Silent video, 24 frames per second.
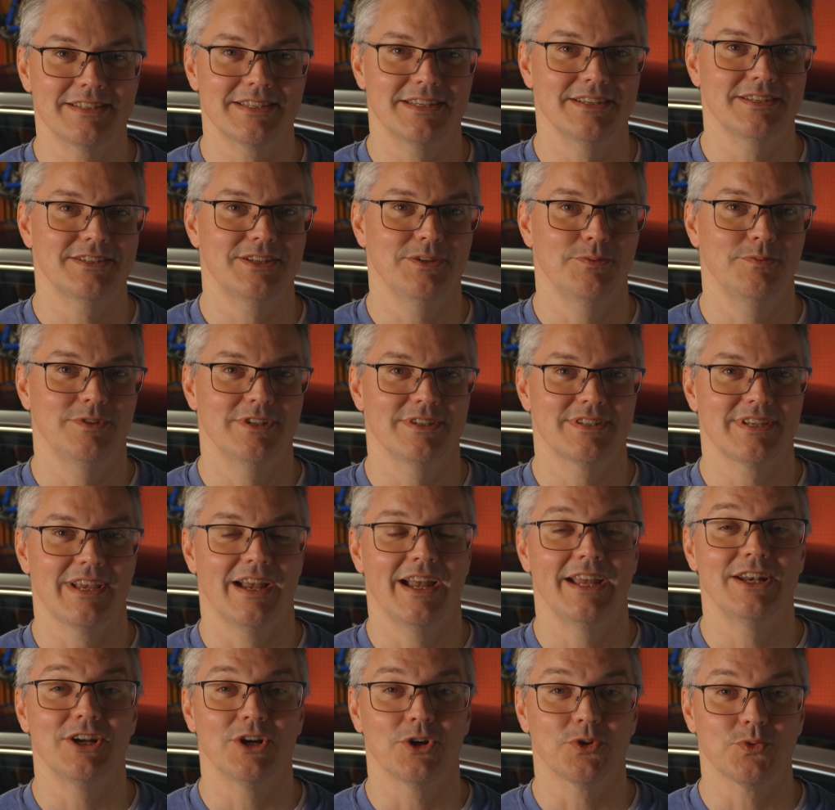system
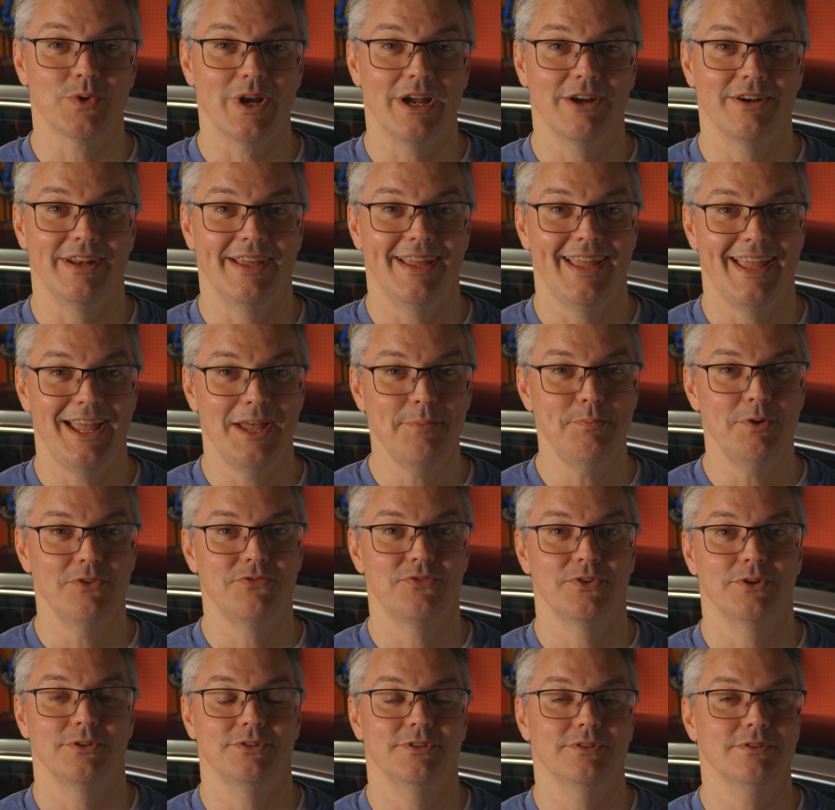designed around a HEPA
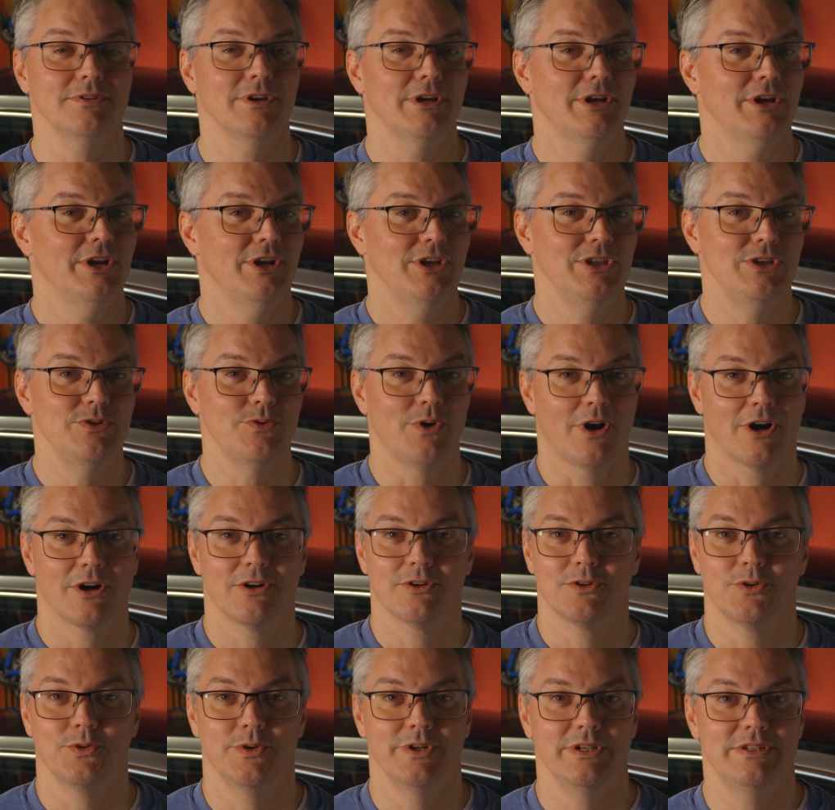filter, you
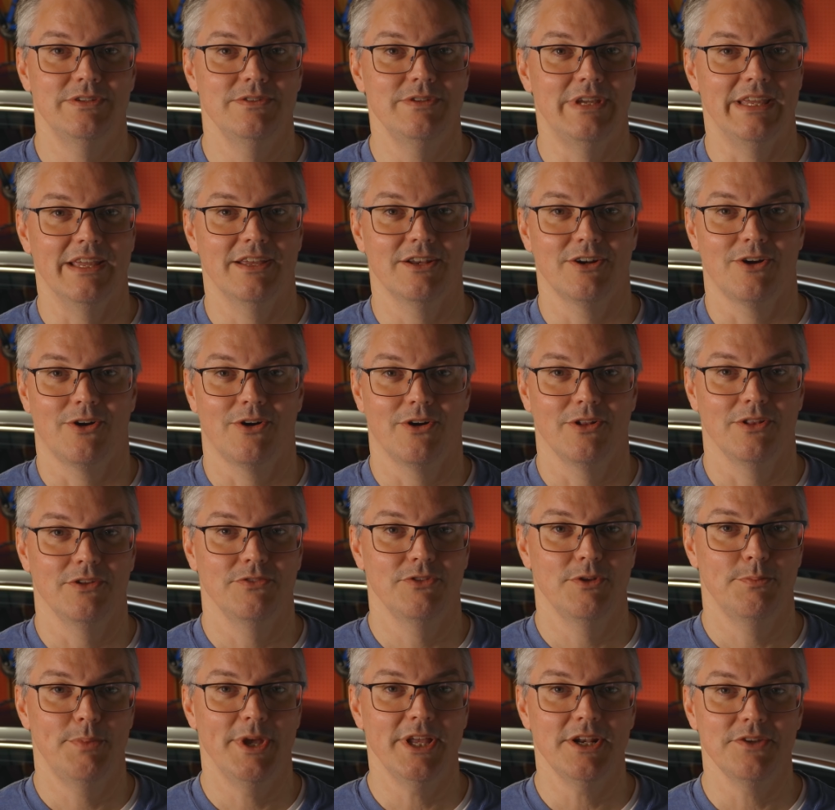aren't going to get all of
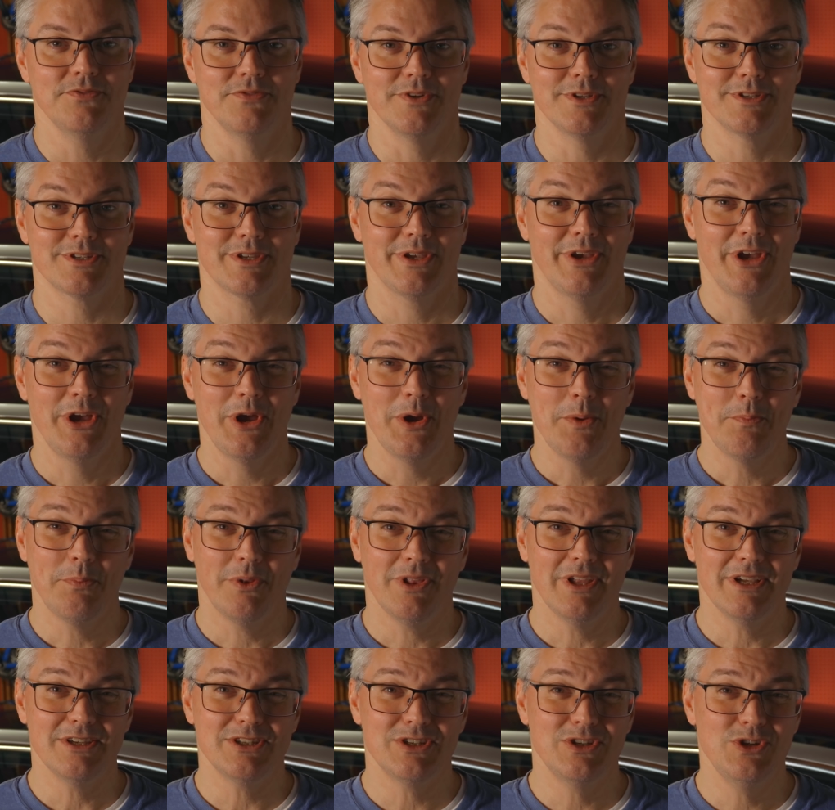the benefits.
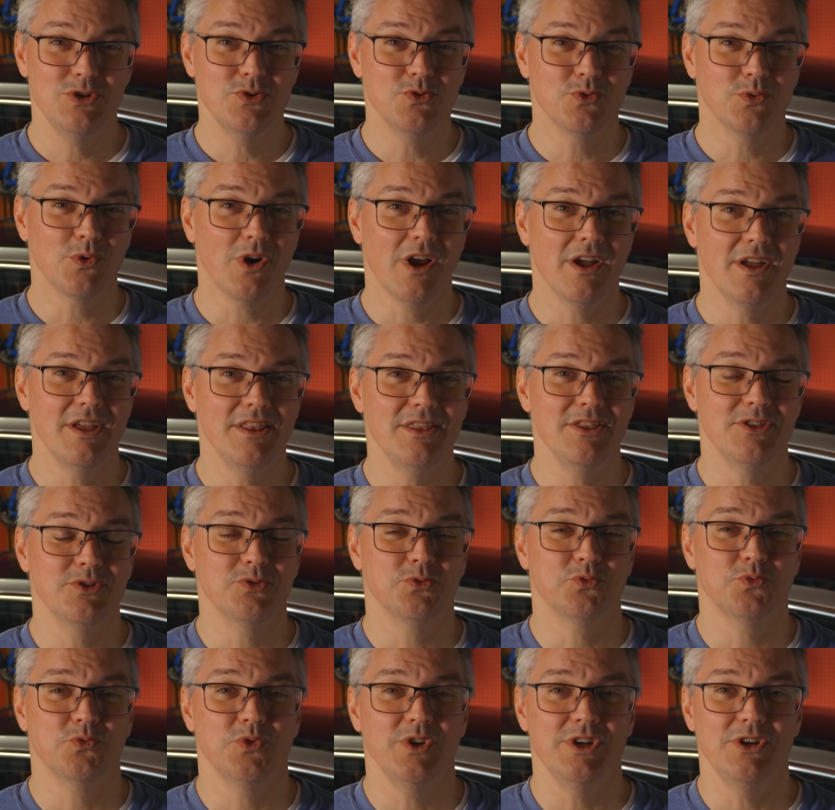Plus, you run the
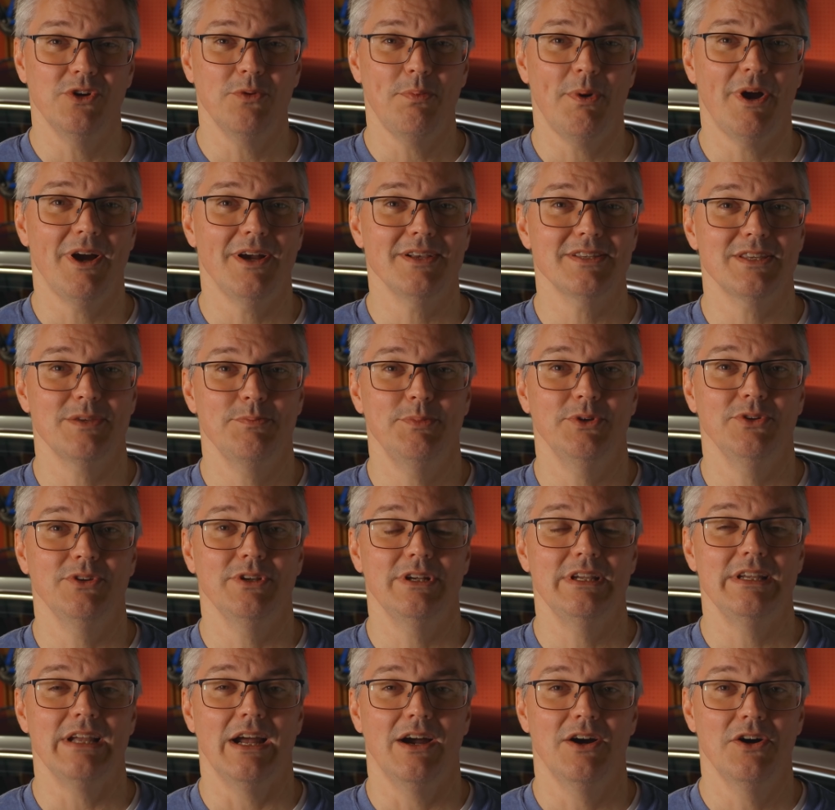real
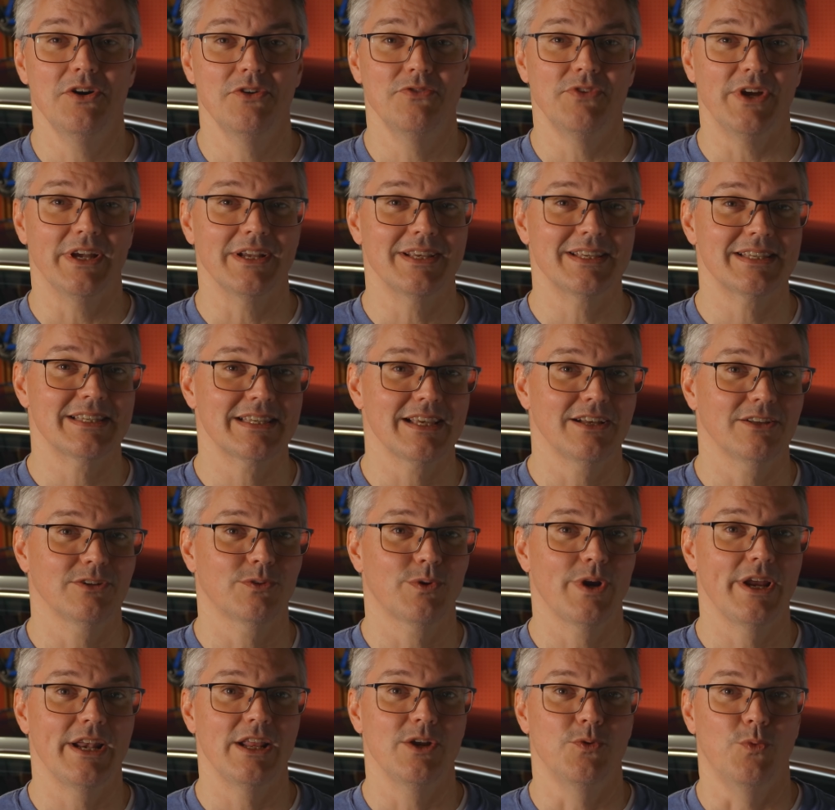possibility of
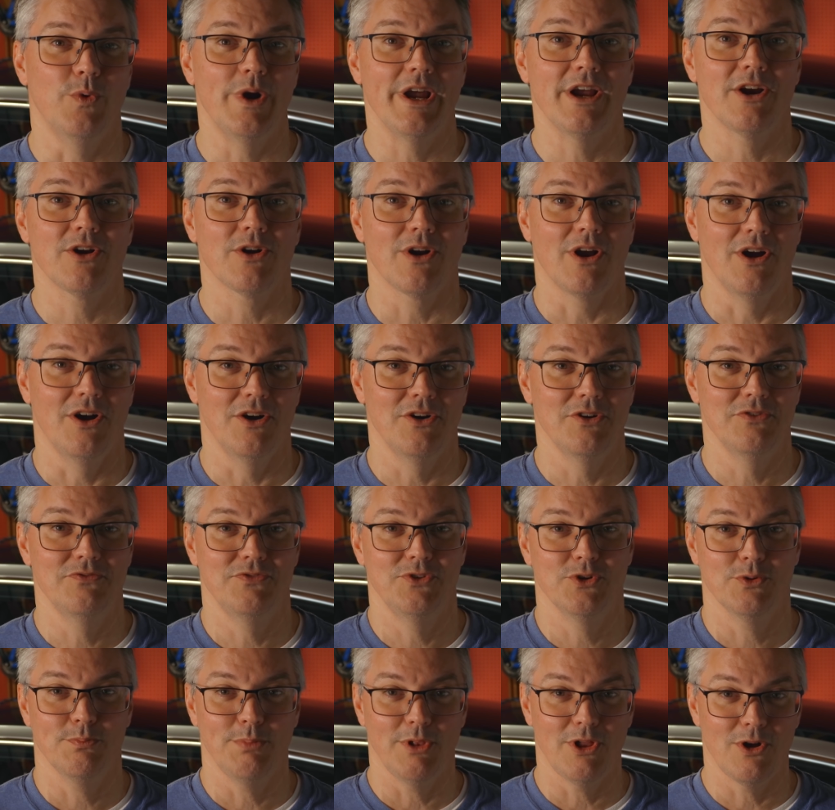accelerating wear of
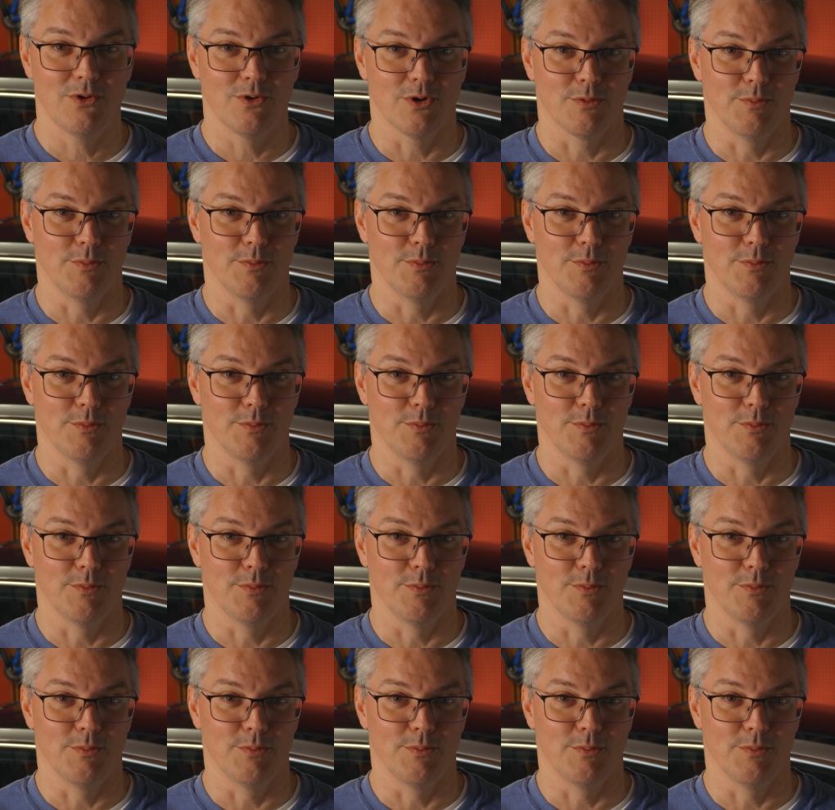your blower